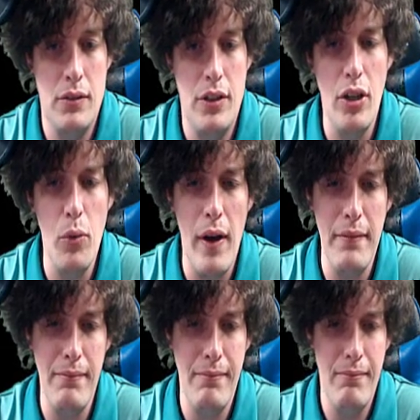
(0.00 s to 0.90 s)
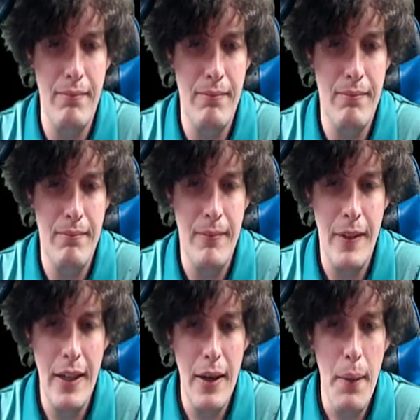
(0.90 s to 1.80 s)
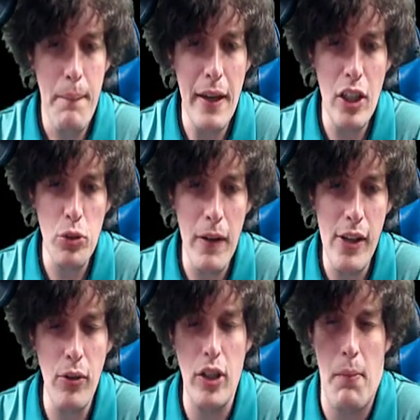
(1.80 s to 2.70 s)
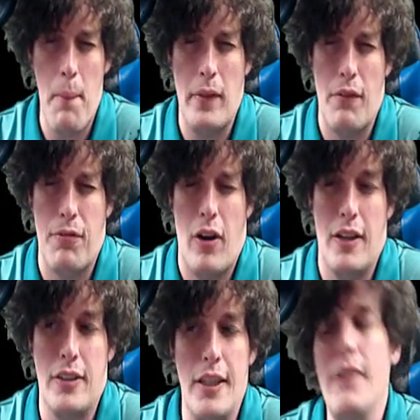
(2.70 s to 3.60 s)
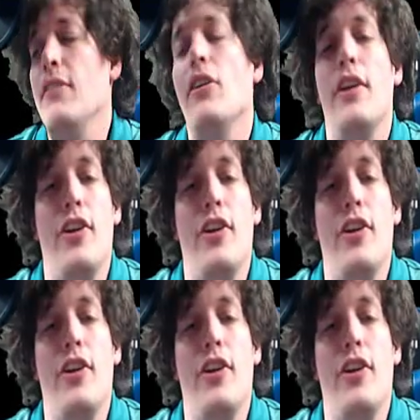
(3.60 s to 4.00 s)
You know what? Malus, why don't you come up in the front? Even though that